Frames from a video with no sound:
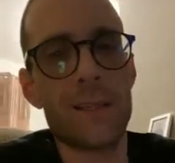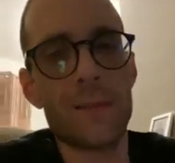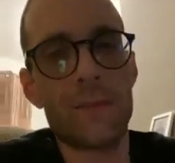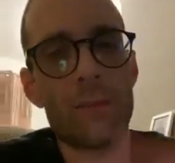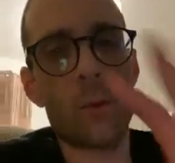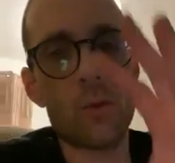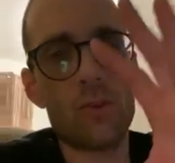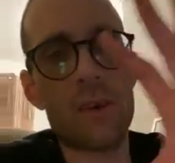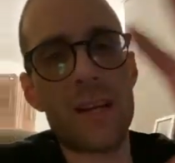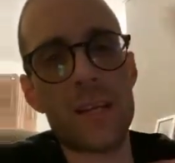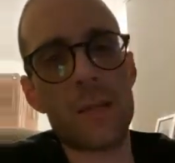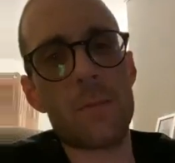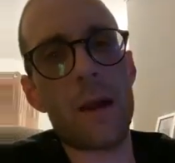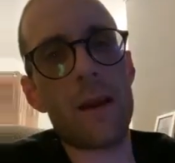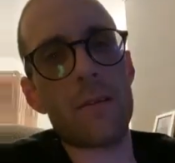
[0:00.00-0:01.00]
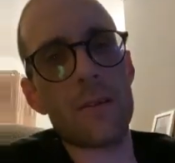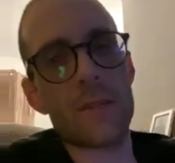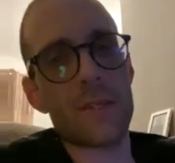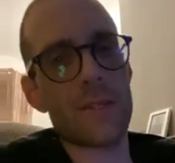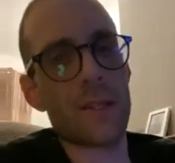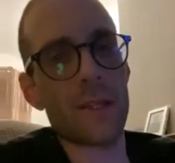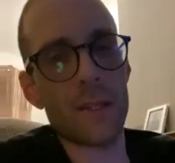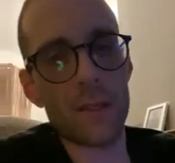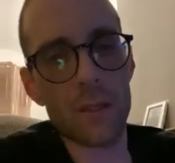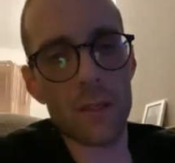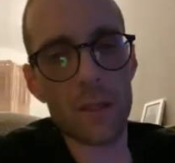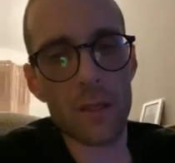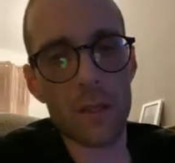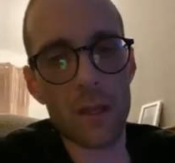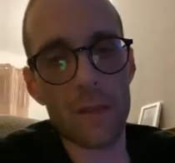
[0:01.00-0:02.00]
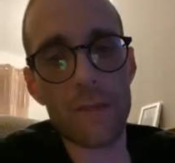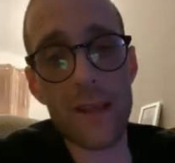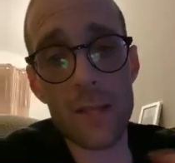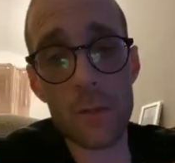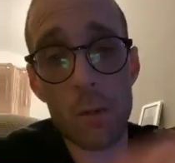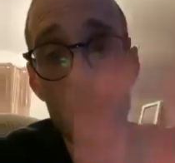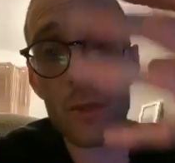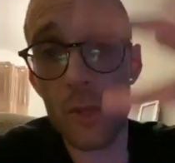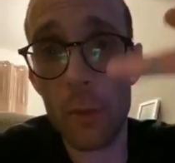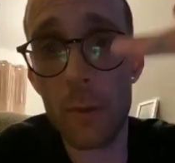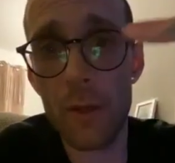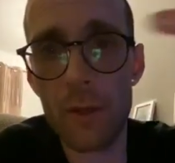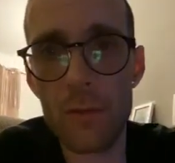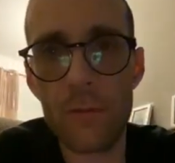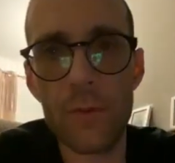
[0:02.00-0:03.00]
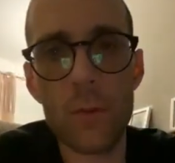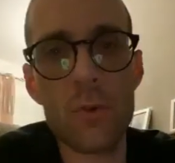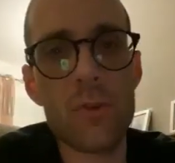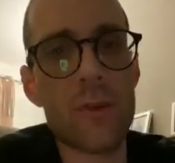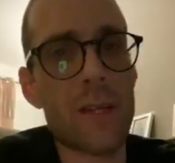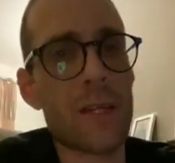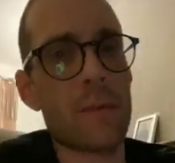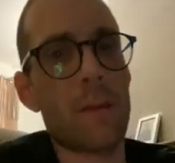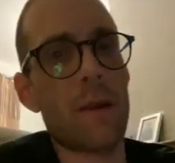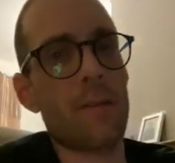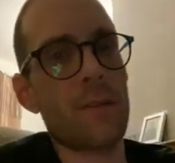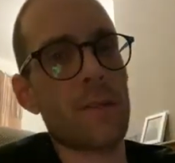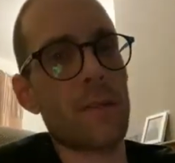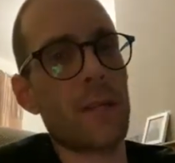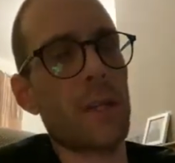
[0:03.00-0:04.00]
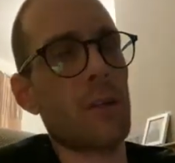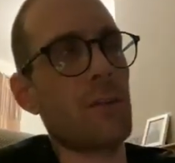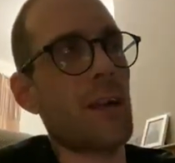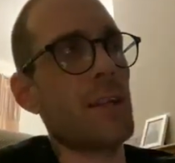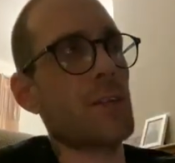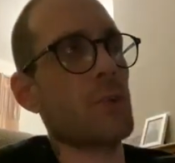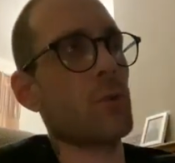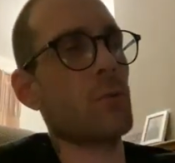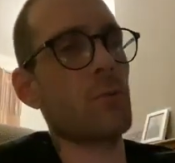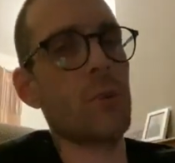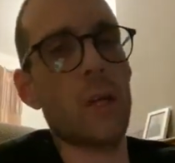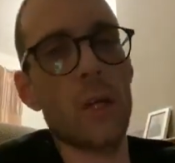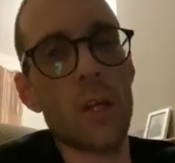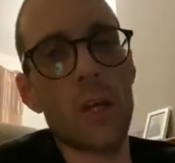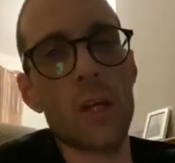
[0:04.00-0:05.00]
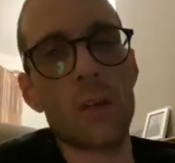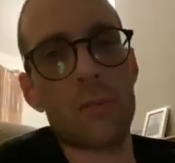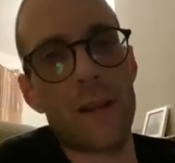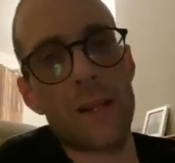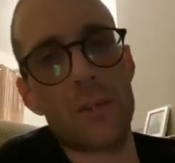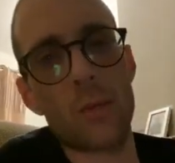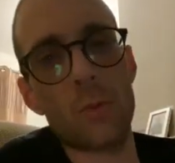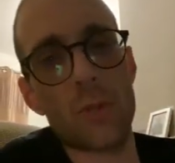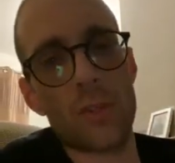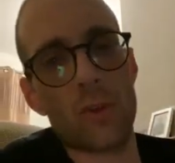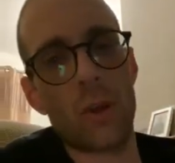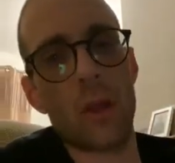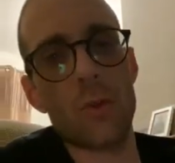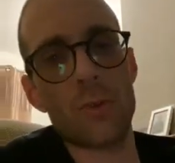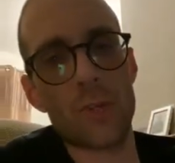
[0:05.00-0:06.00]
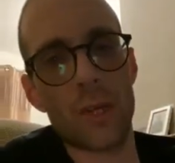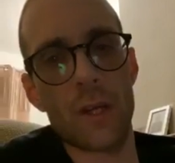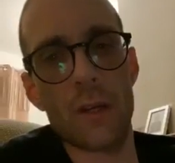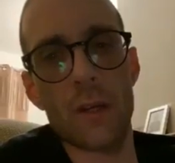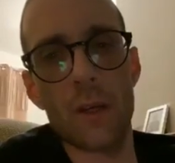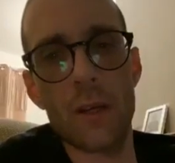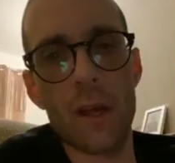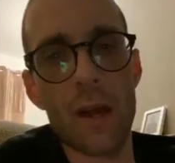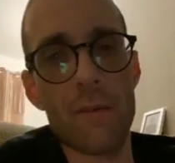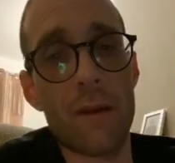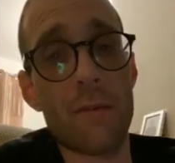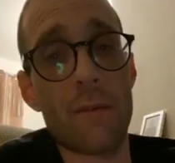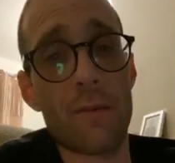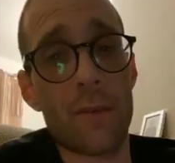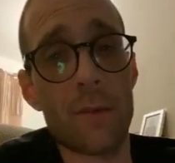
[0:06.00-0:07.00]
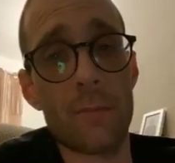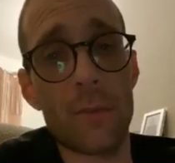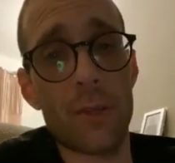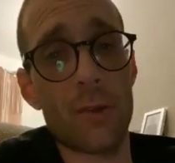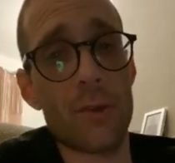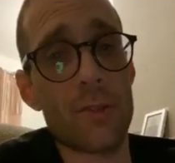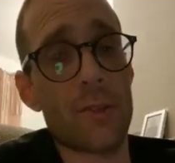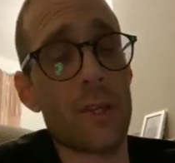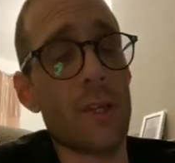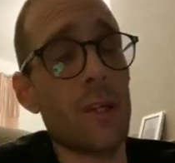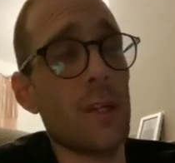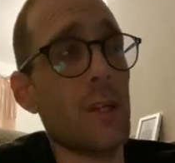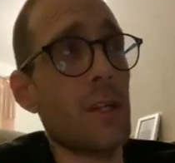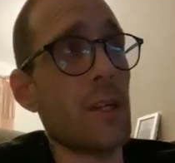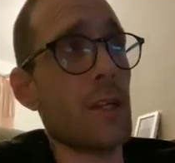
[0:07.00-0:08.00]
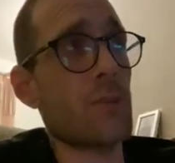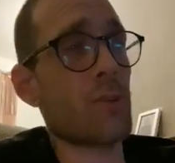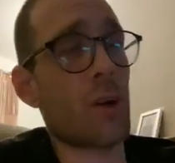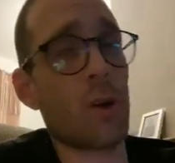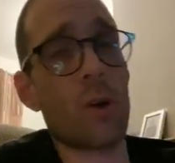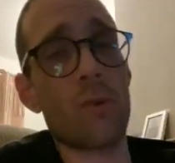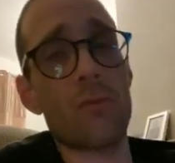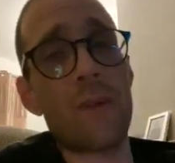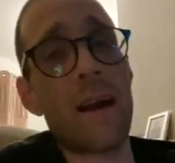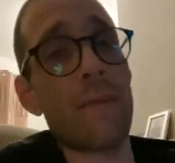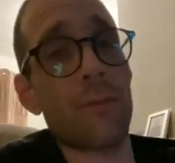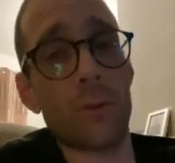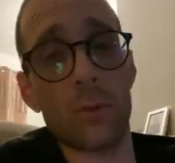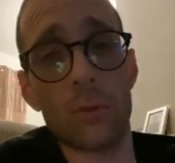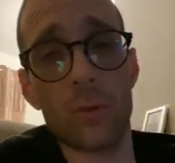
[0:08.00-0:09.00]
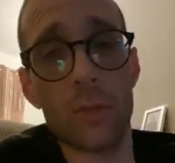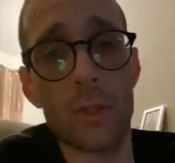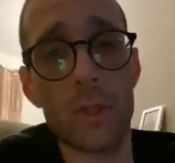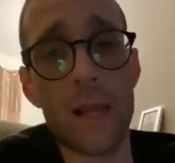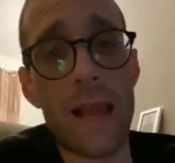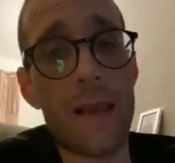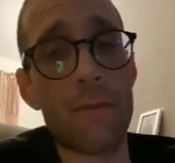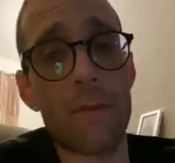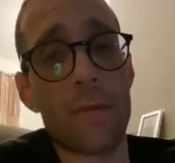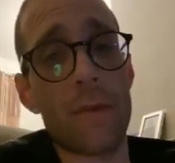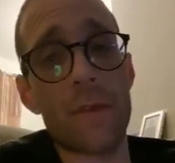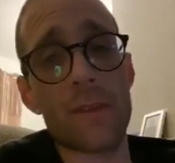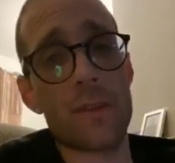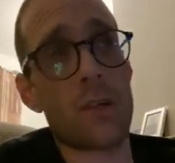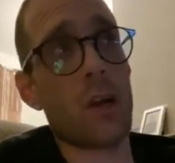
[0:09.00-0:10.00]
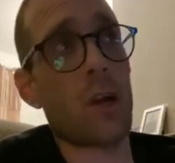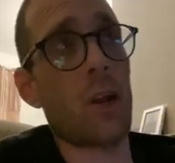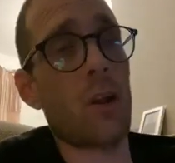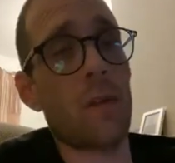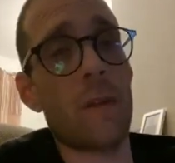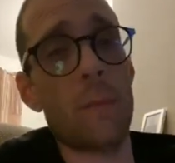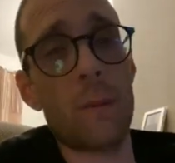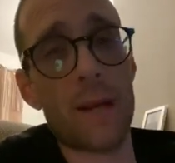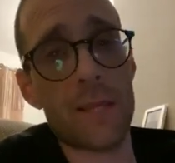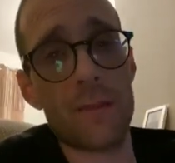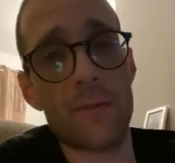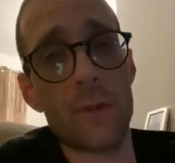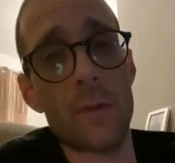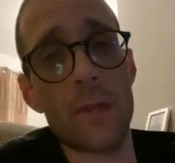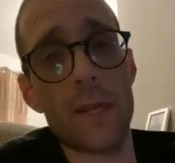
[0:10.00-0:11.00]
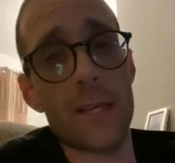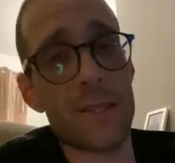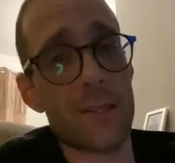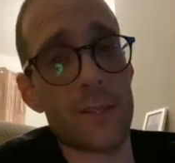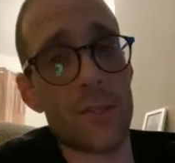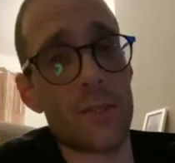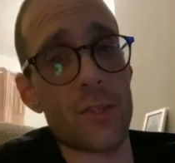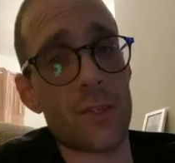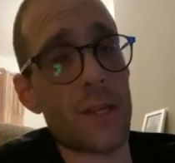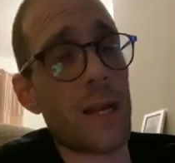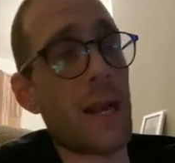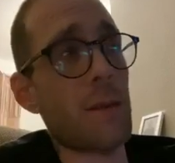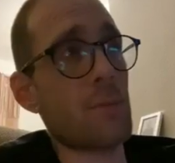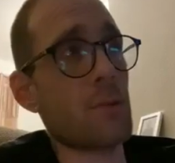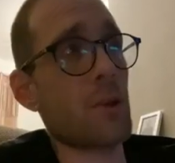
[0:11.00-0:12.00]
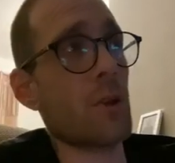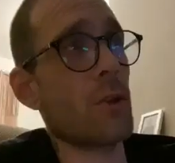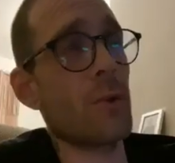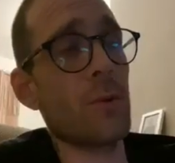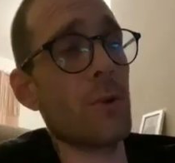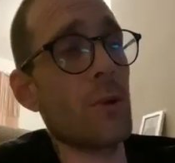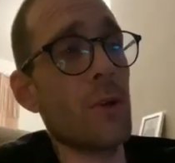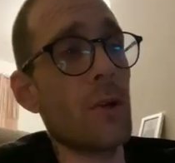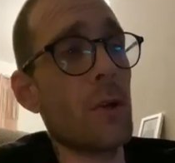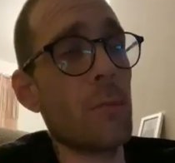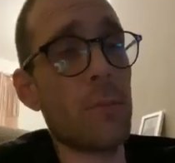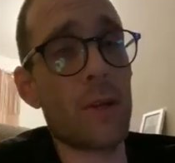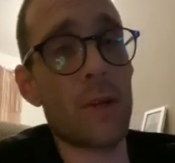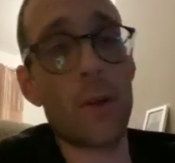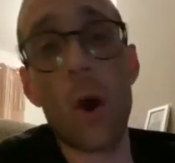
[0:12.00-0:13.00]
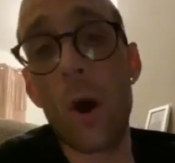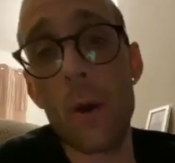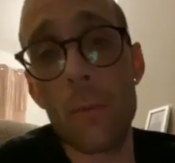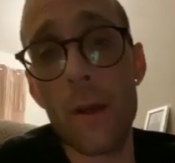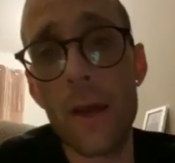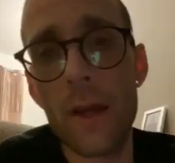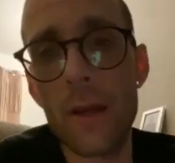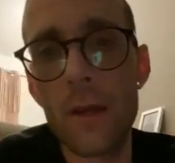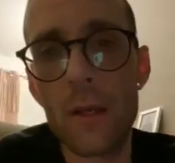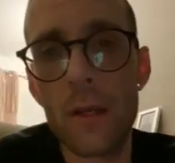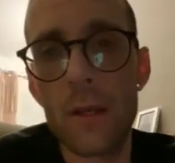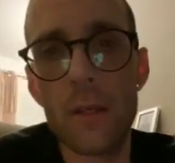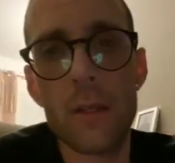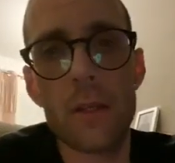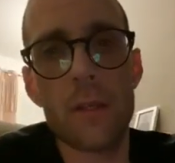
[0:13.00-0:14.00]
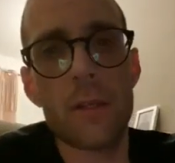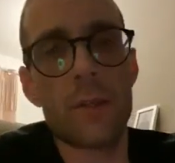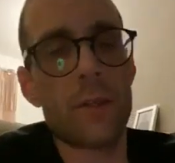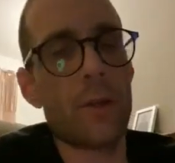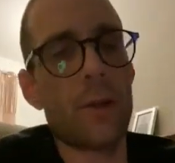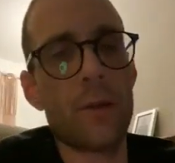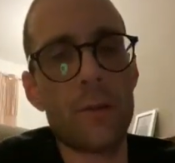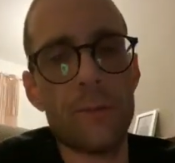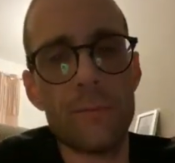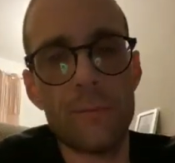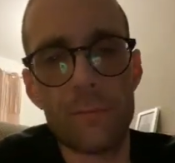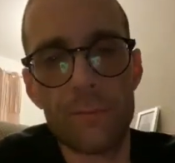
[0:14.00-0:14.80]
full transparency, and that's what we're doing. Full transparency and gradual disclosure of everything, because trying to unravel everything that's gone on in the past few years is just been a nightmare, you know.